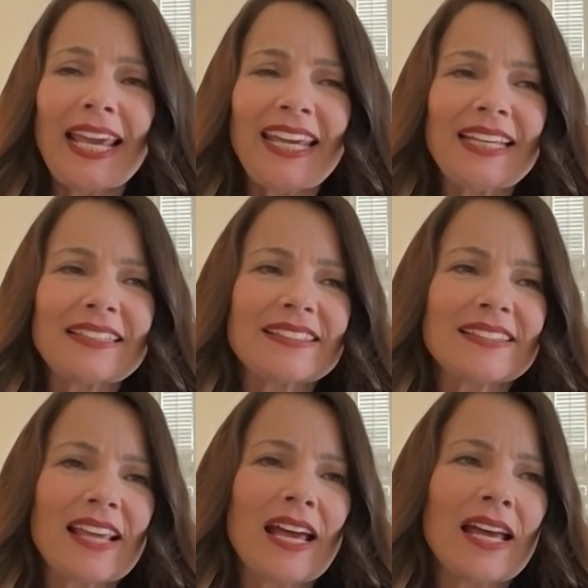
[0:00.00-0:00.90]

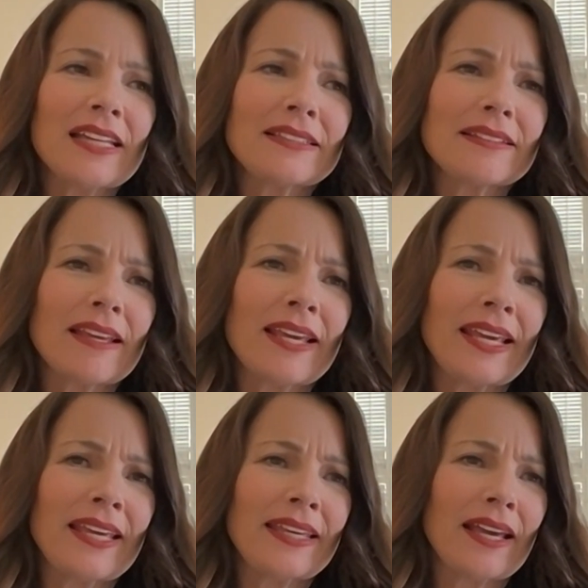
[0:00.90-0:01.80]
It's got
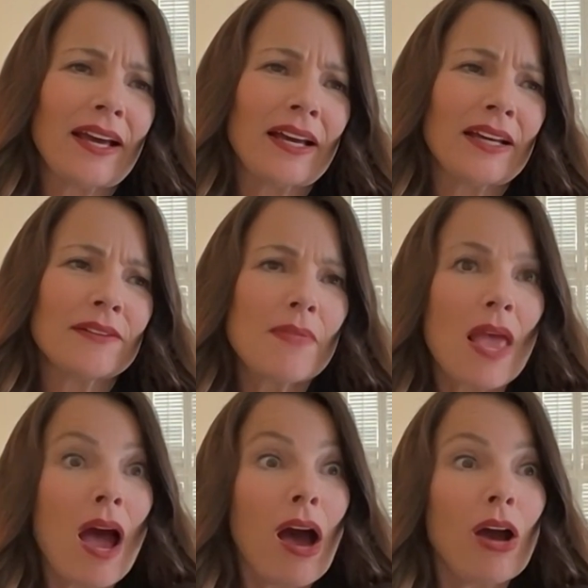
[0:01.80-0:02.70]
a
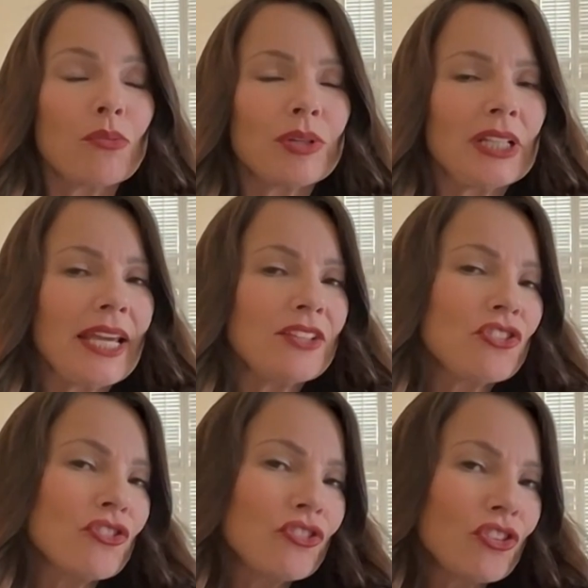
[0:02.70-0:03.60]
a
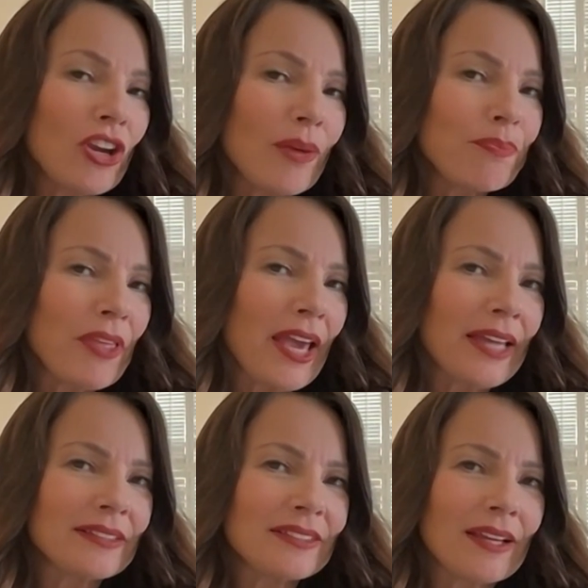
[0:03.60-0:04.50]
relationship
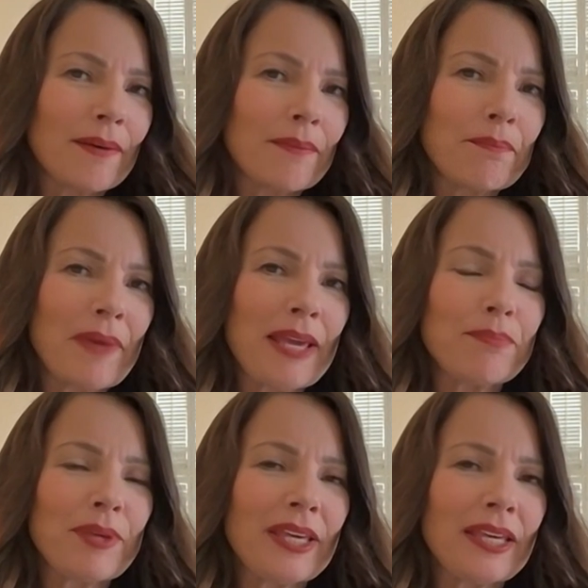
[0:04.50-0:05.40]
that
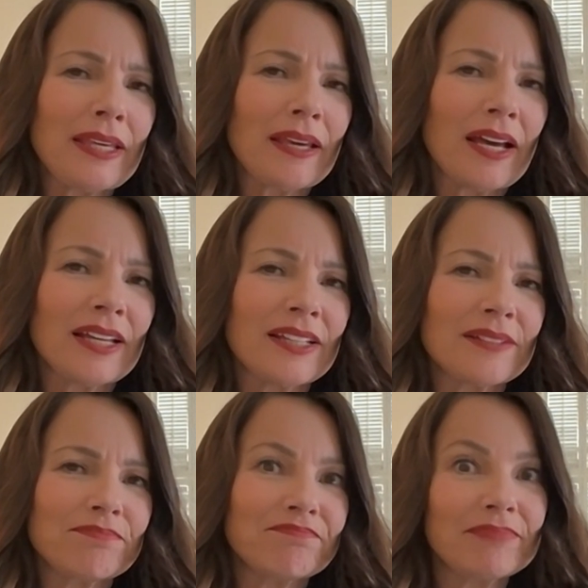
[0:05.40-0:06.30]
maybe,
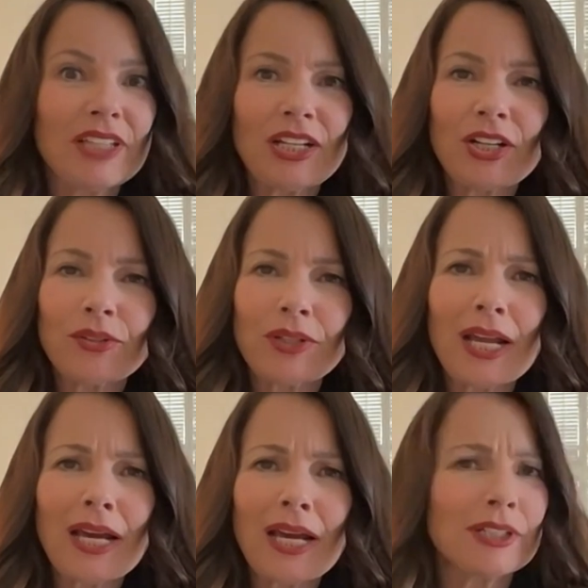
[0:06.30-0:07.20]
you know,
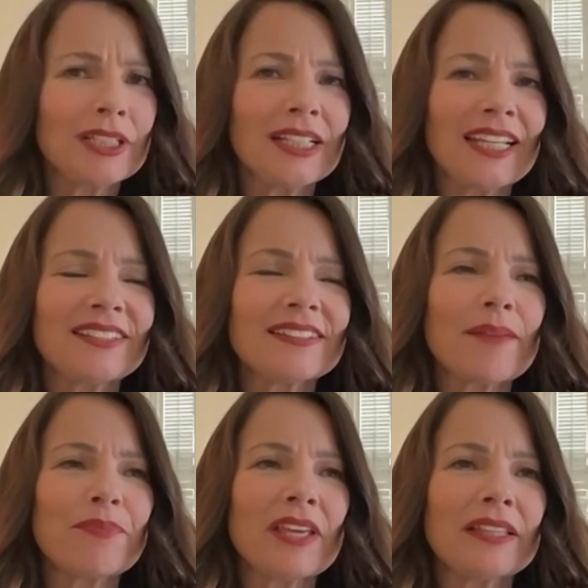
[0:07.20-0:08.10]
not really
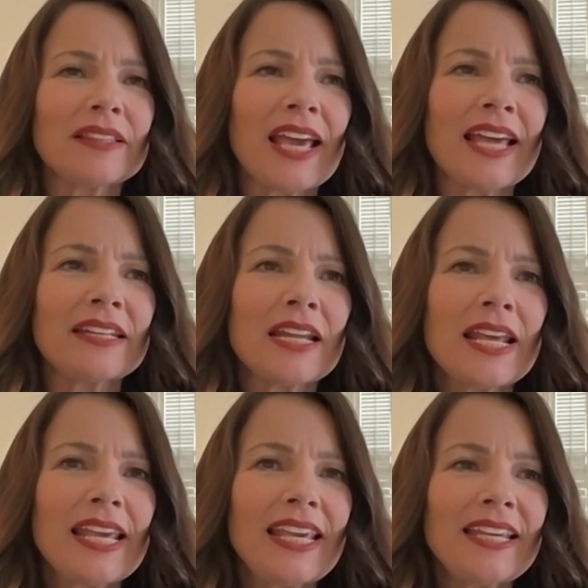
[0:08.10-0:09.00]
something that
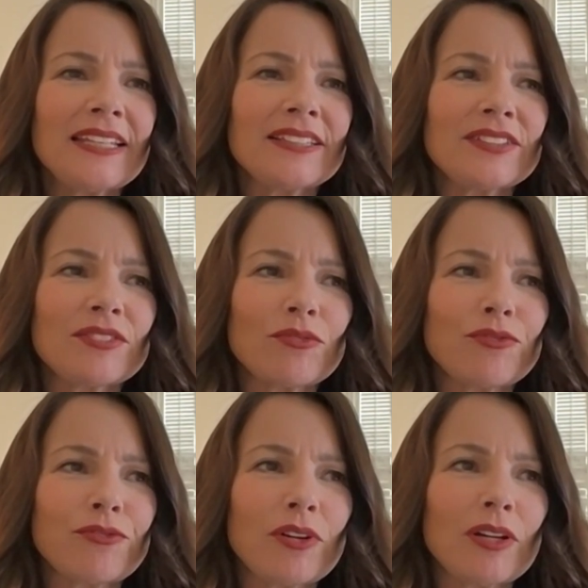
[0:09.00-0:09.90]

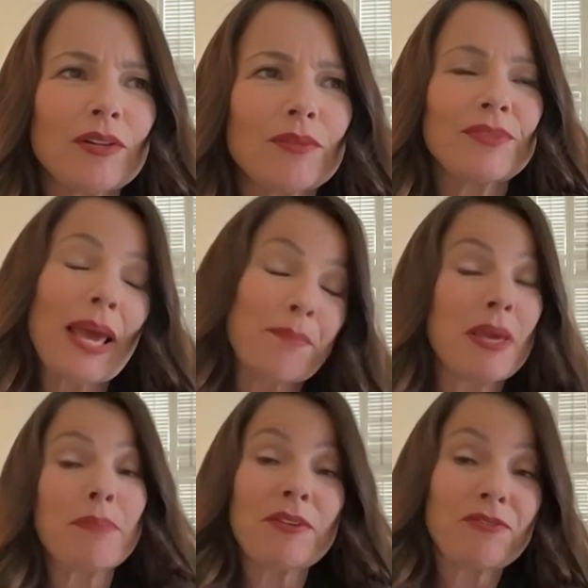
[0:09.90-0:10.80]
is,
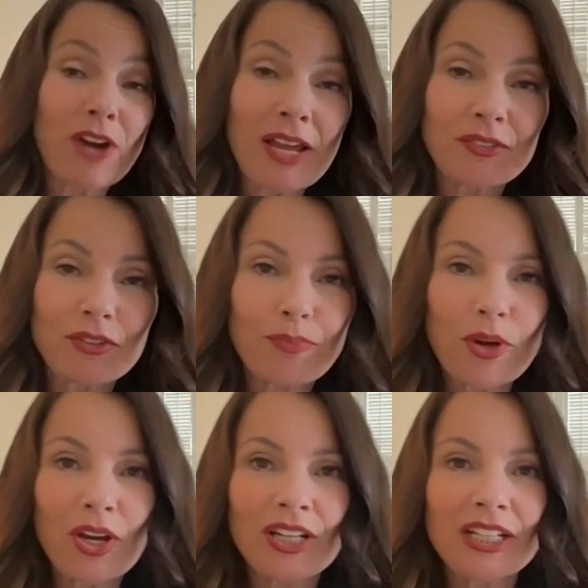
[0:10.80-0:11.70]
that may be frowned
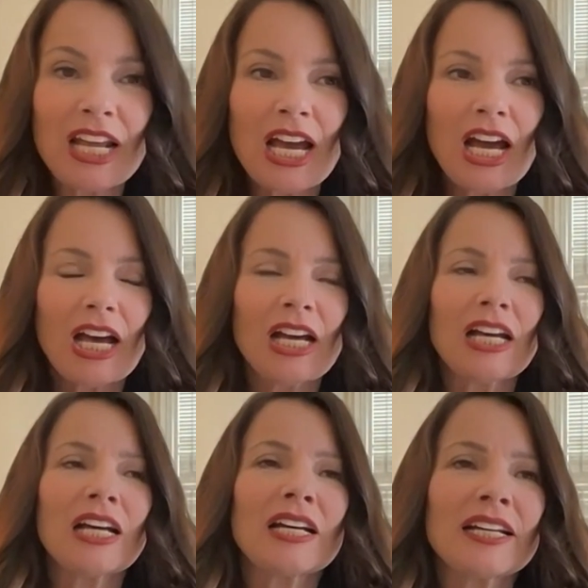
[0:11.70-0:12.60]
upon.
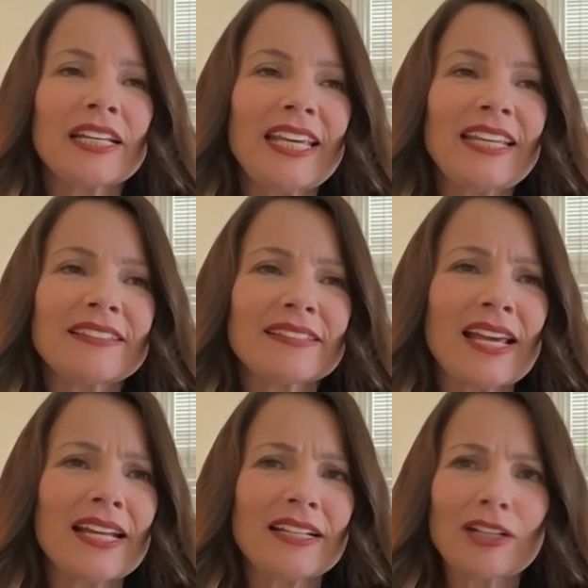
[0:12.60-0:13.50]
It's
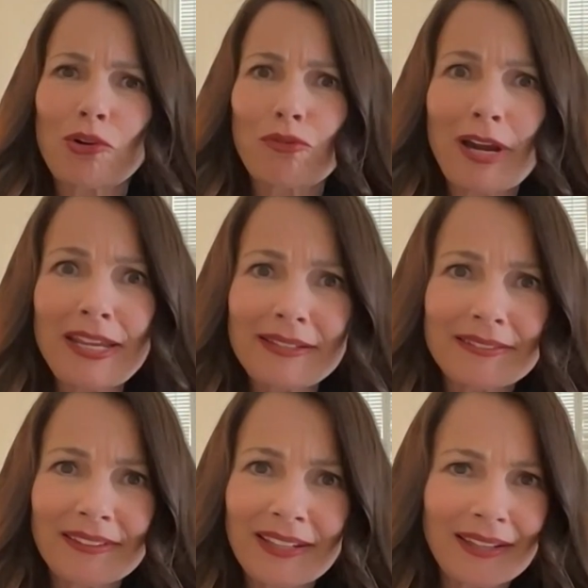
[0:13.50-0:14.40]
got a
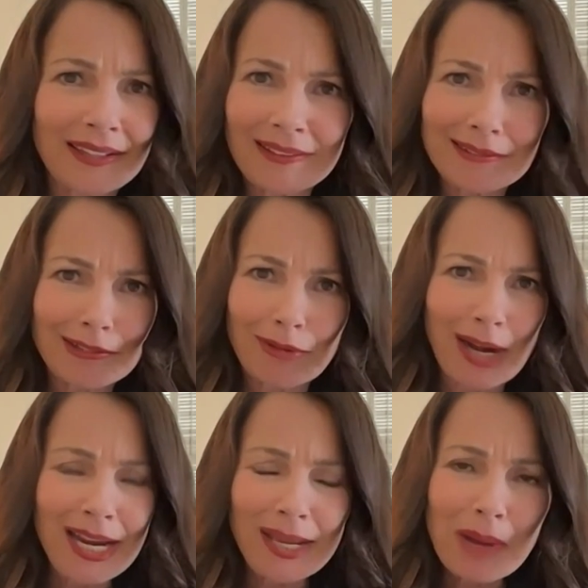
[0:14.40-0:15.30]
crazy
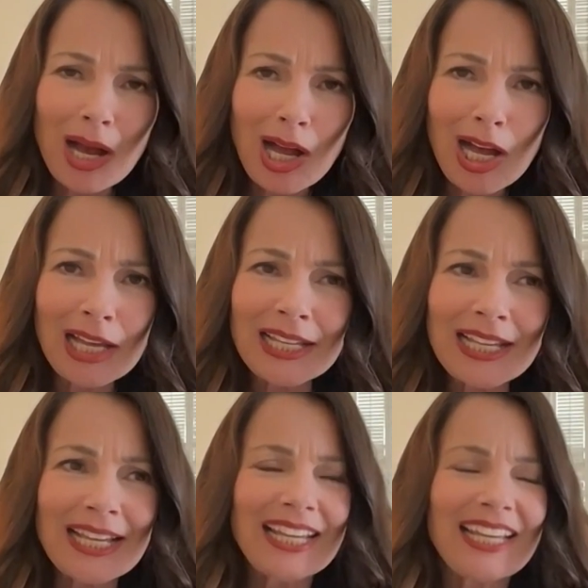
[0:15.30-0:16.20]
grandma.
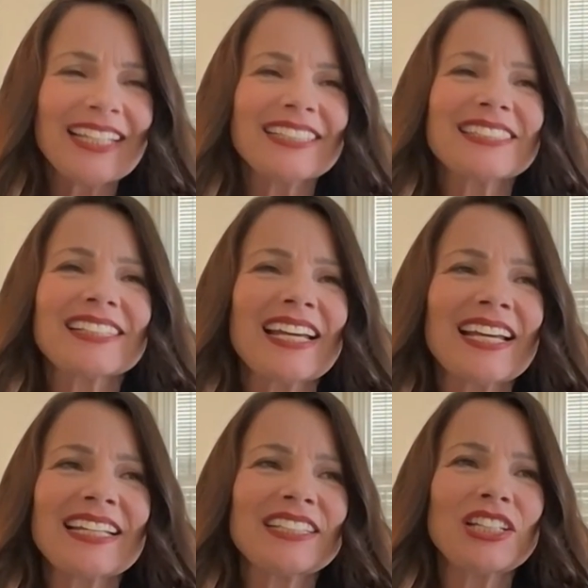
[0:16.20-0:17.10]
It's
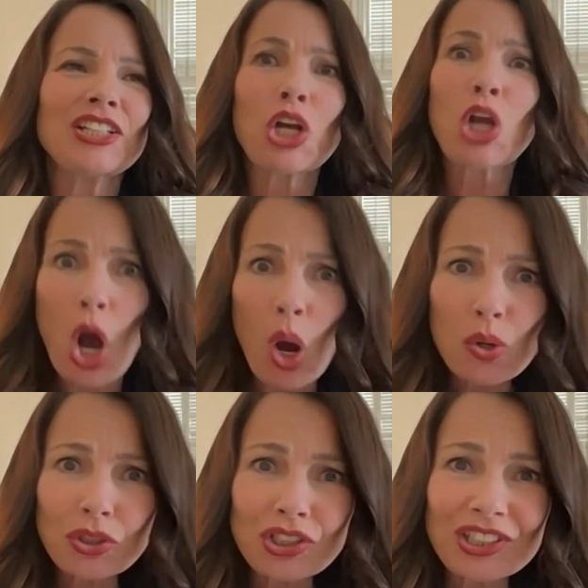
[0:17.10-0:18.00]
got
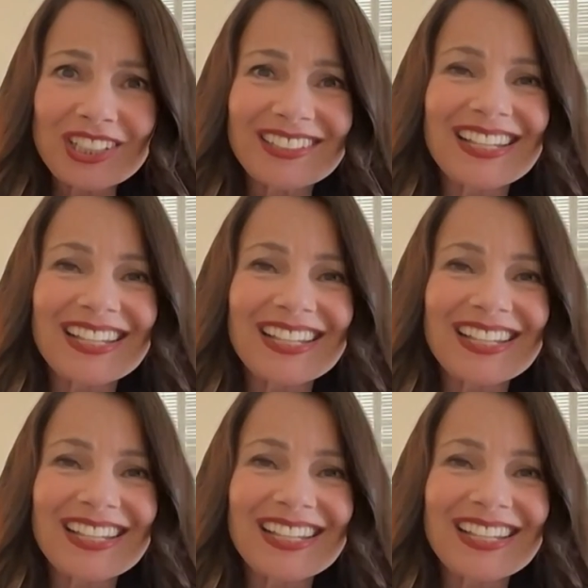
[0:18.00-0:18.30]
ghosts.